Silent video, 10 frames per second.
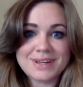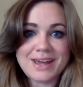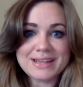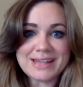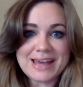
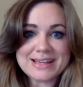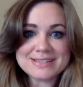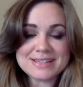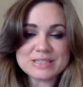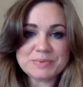Hi class,
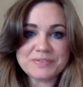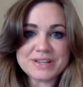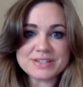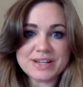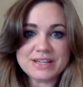it's
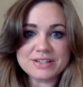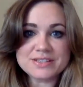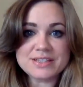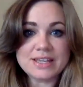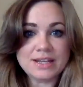Professor
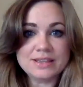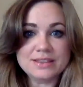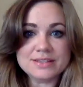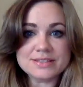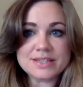Anderson, and
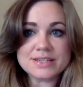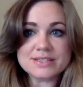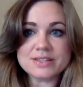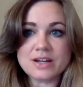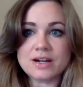this
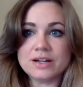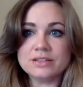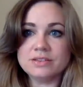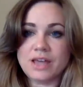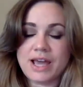is
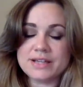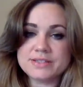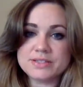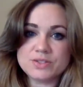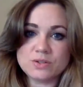our
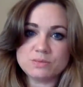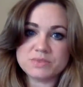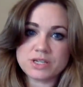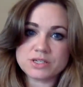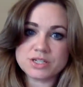last Zoom
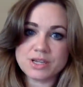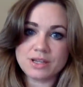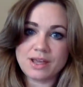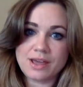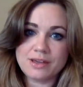
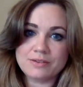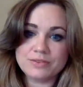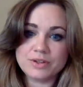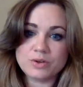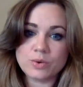session of
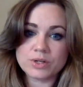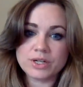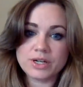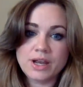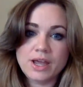the
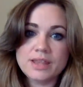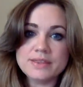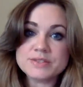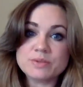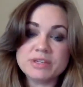quarter.
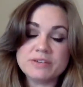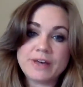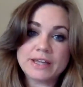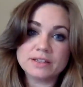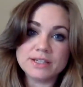This will be a
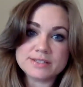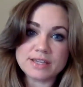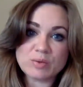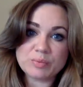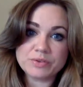final
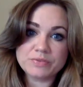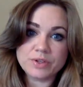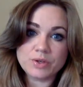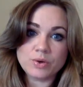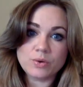exam
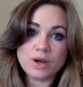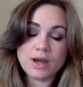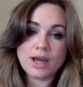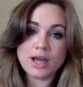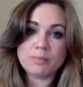review.
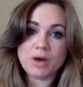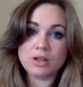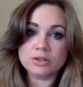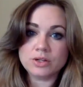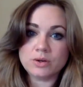
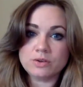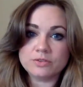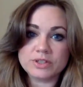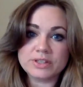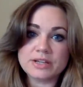I'll go
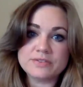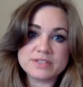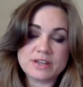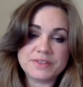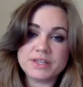over a lot of
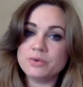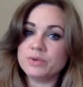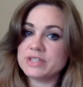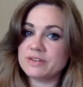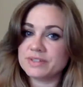stuff that you
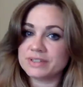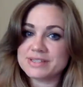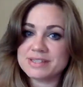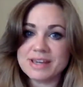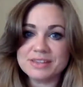will definitely
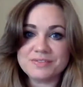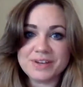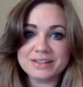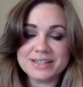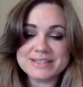see on the
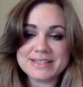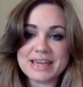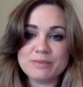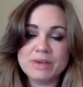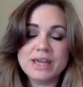final
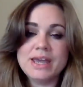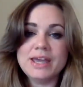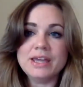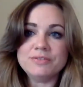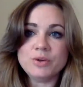exam.
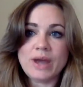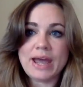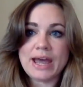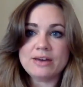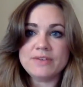If you
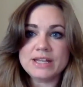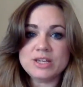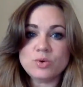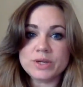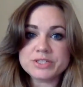have
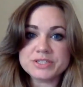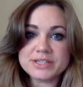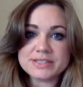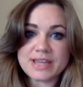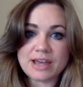any
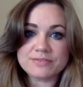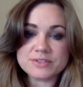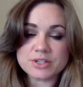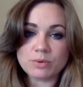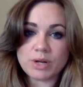questions
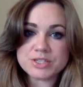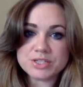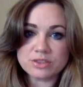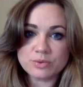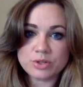after
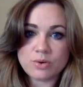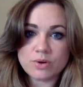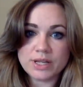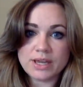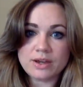watching the
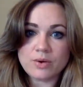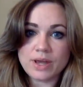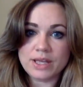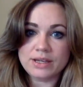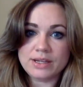recording, go
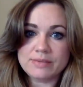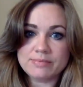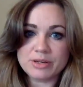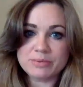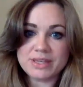ahead and
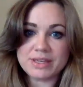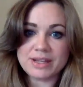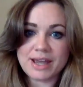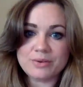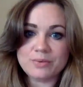email me and
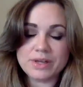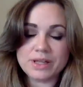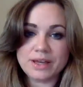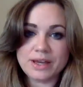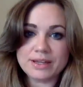I
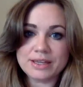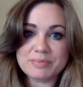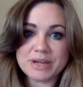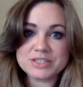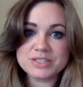will get
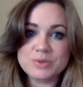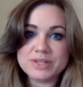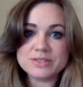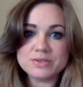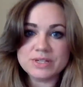back to you
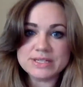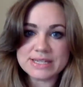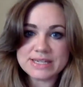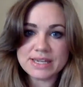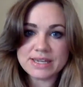as soon as
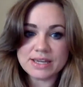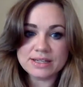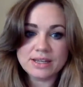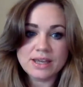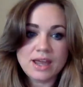I
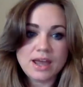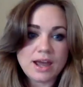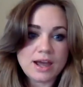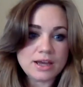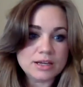can.
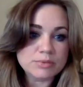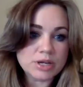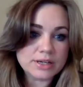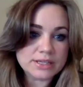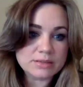All
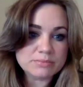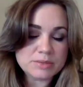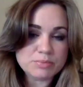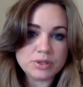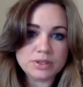right, let
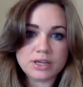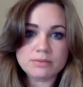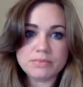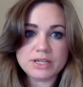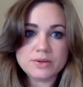me pull
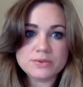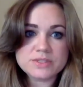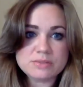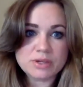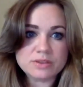up my
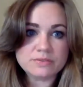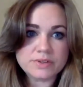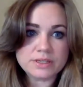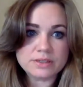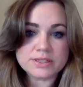notes about the
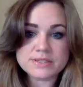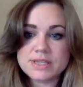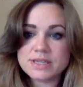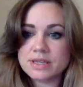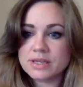final
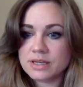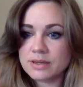exam.